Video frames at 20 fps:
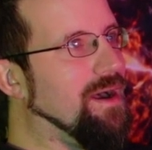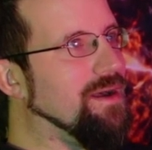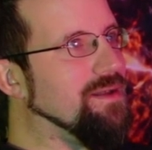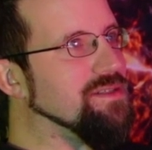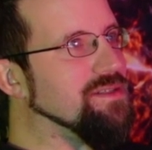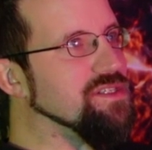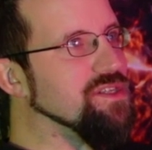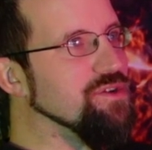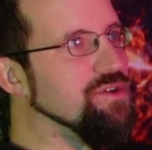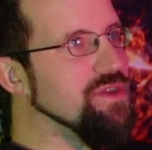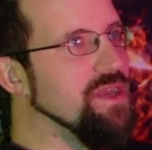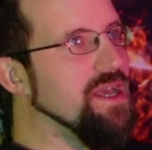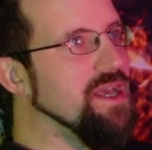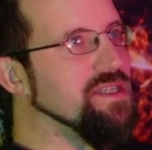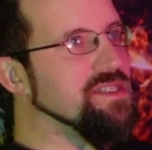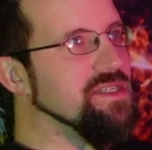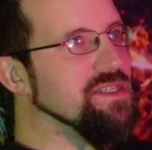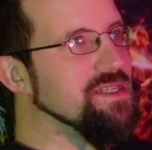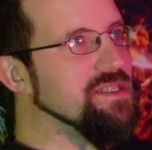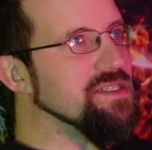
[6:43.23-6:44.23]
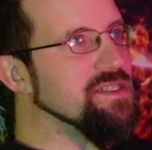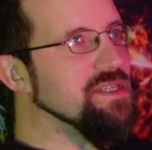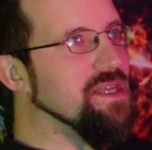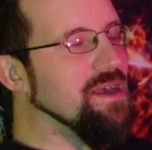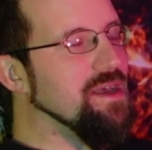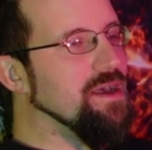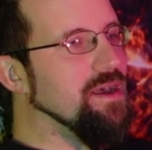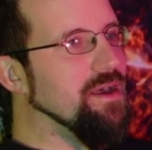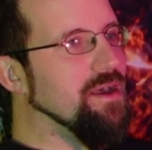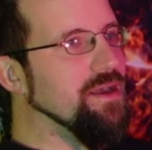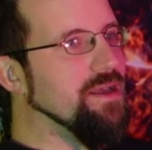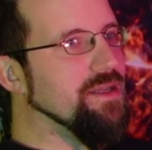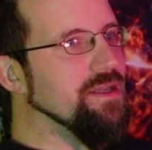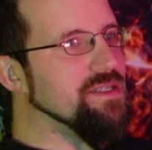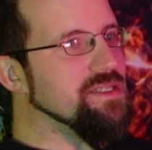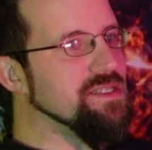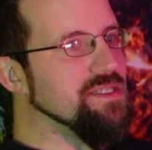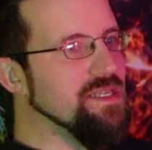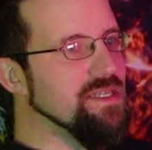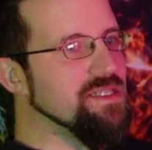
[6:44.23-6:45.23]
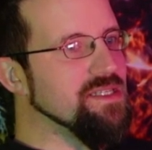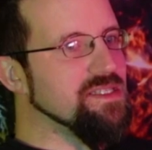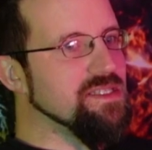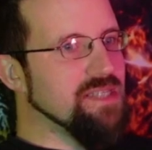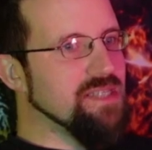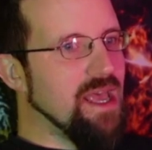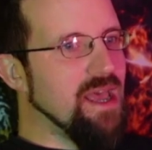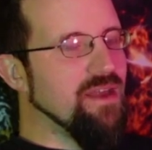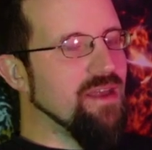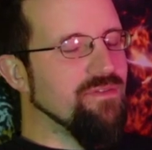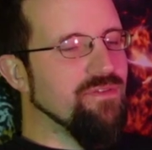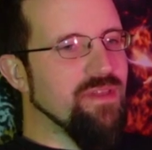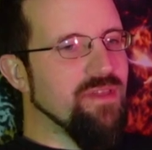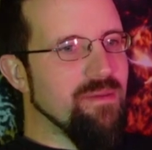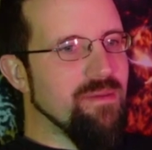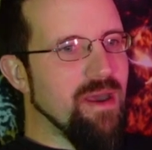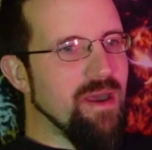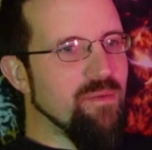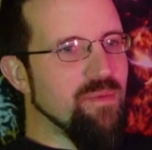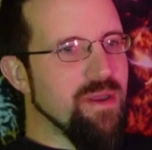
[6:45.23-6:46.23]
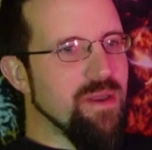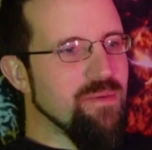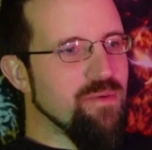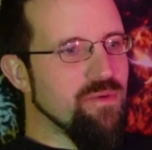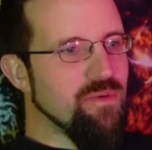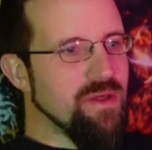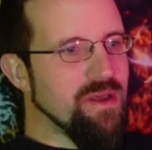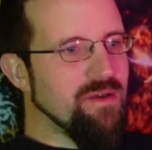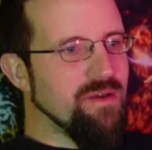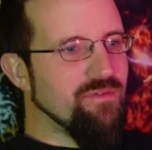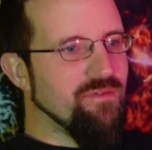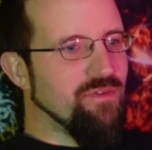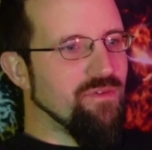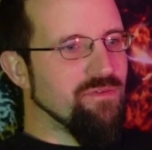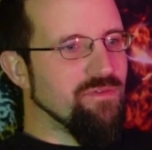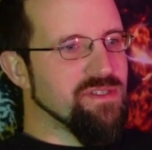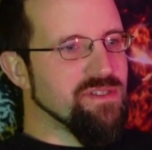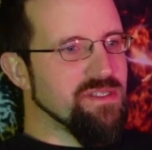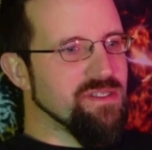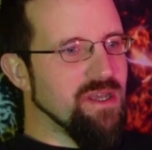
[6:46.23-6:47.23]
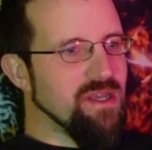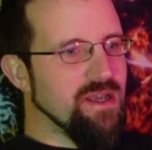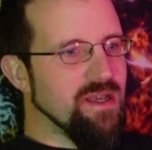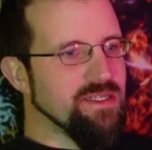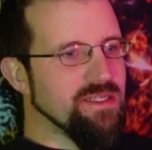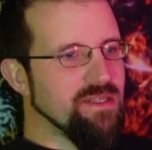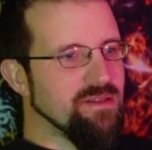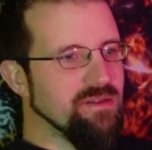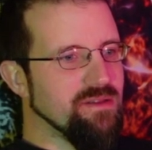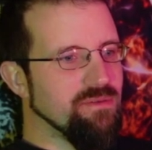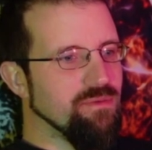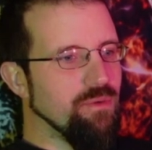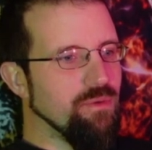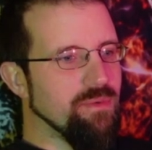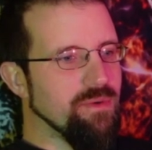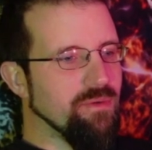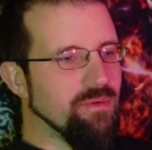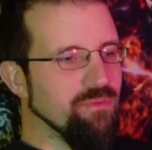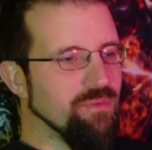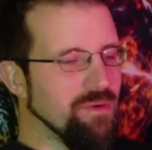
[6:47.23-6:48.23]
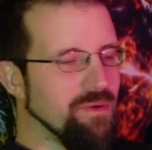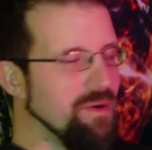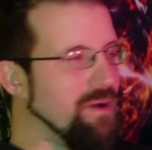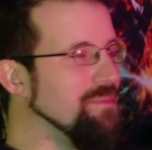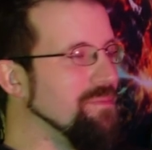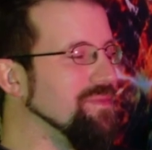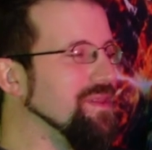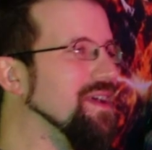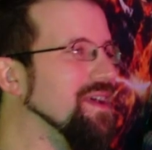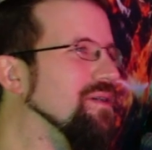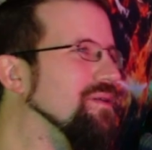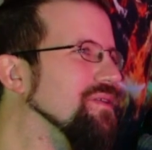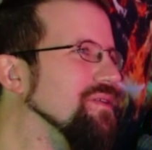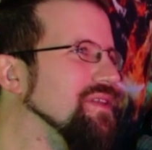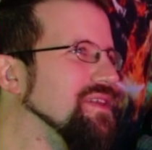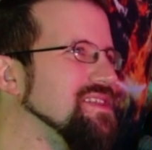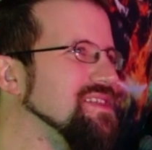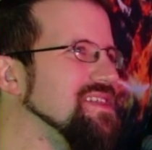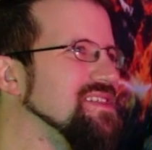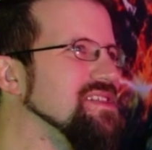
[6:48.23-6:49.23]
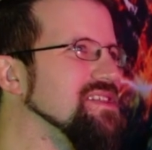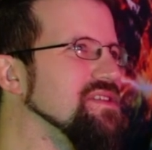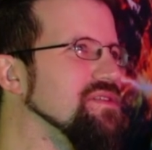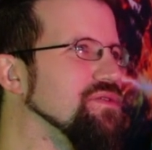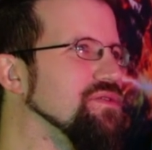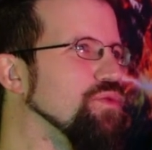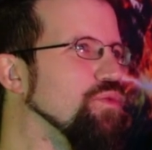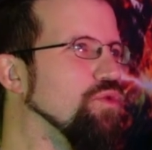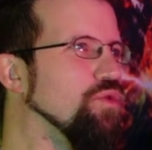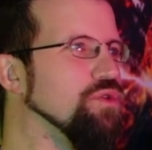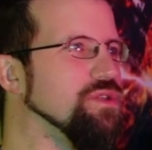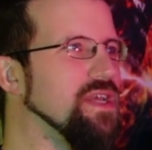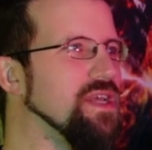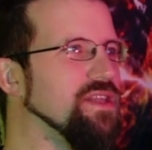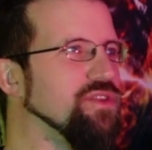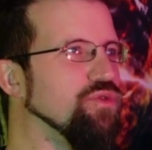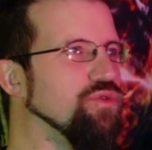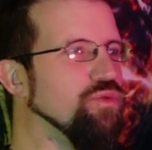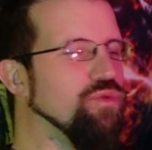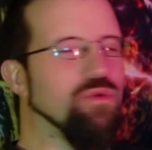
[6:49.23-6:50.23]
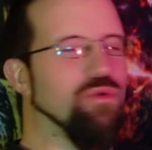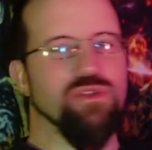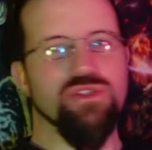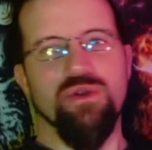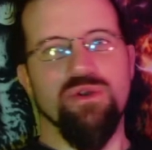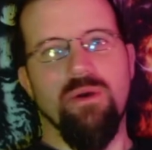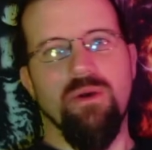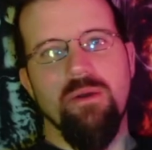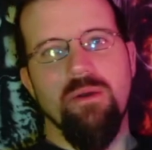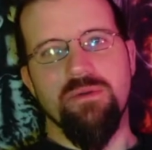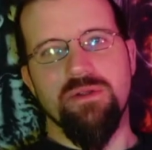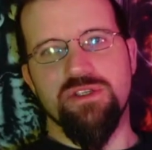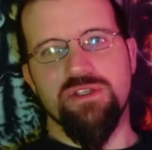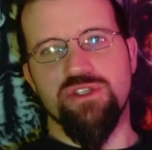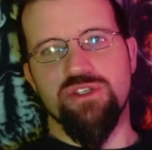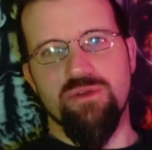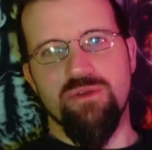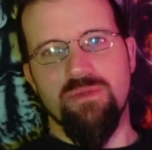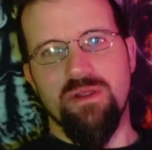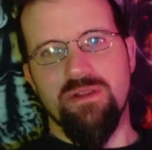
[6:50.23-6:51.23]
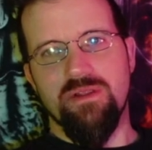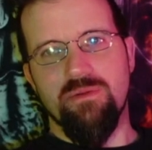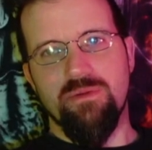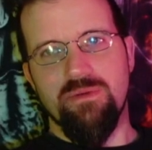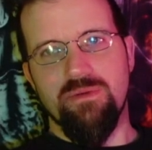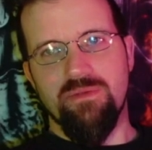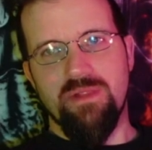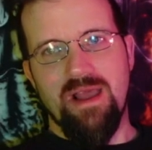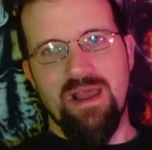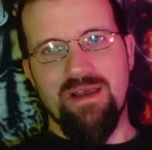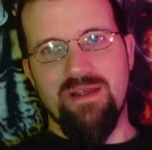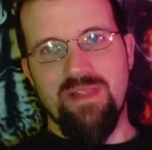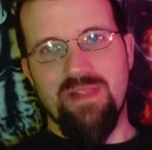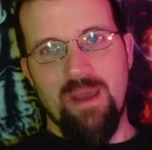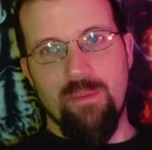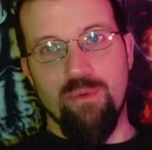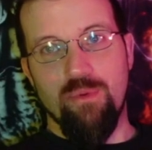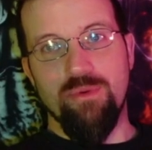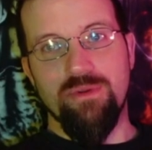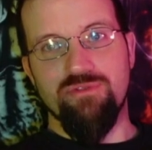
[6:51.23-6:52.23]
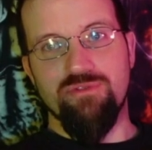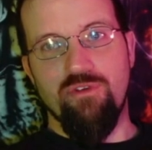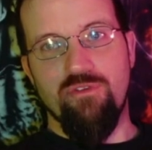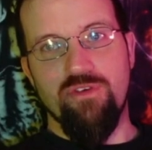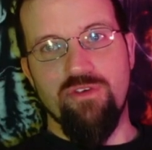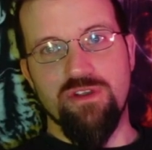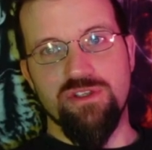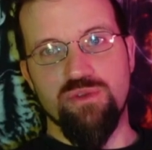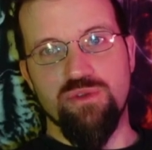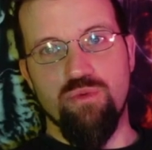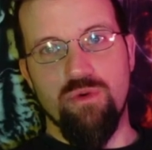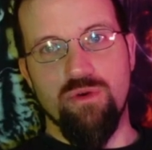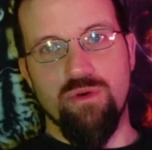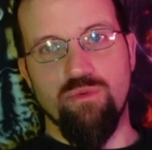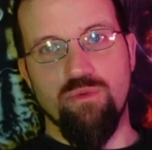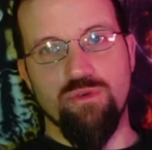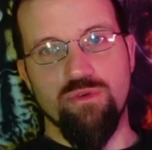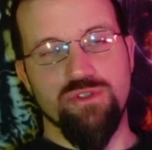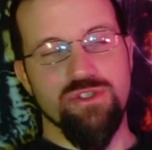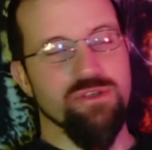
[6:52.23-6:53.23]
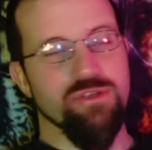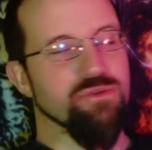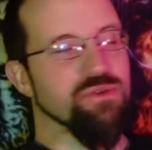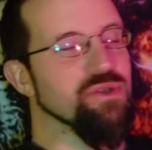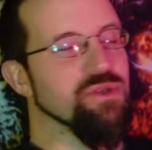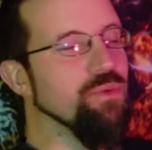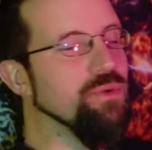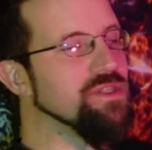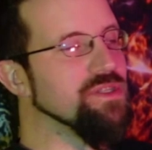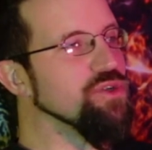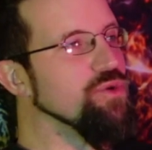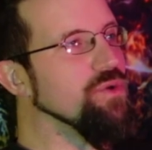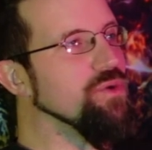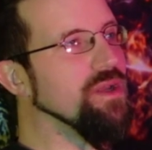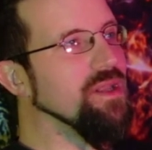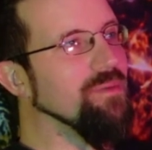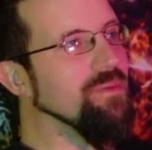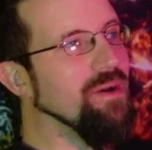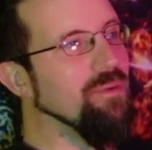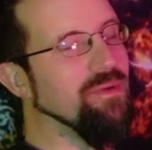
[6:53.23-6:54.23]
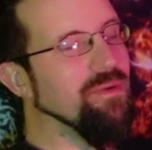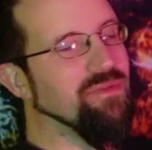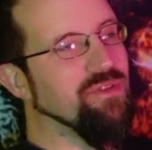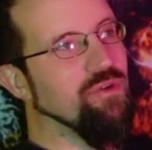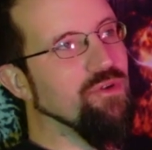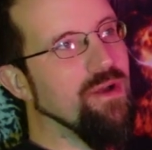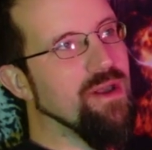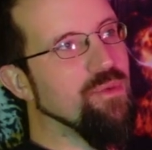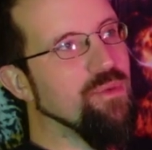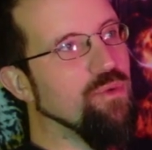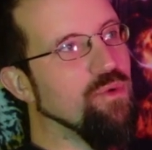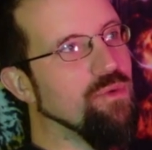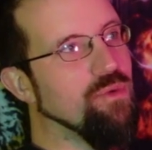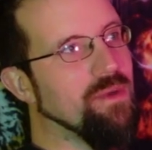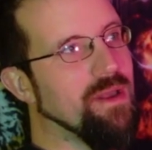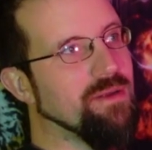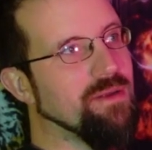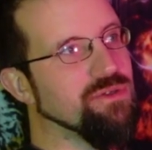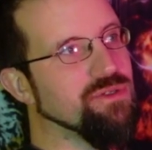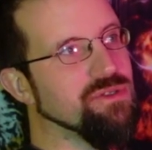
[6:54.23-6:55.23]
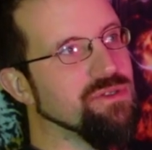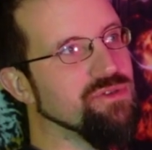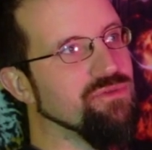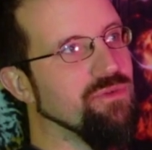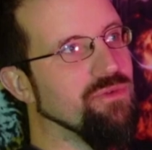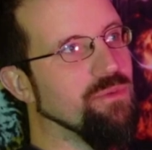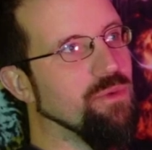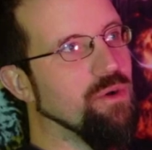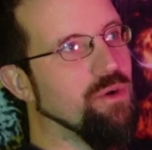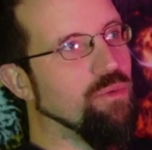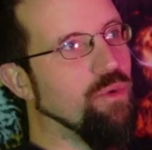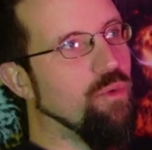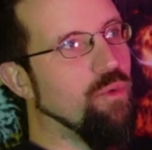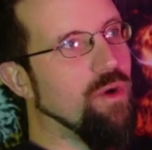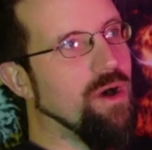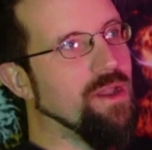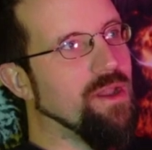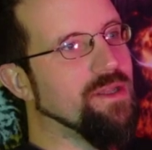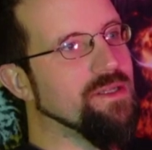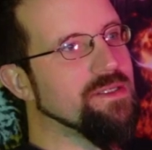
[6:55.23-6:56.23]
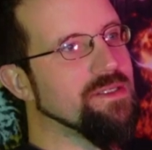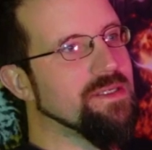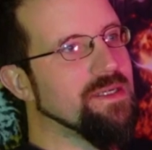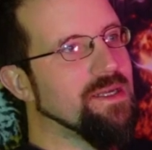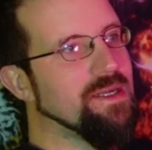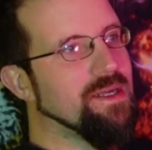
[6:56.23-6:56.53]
and so yes, it's uh, it's it's sad for the amount of people that have obviously died in what we um, now. It says the, the War to End All War, so I would assume that the, that at that point refers to World War Two. So we're talking about with the Great War, which was World War One,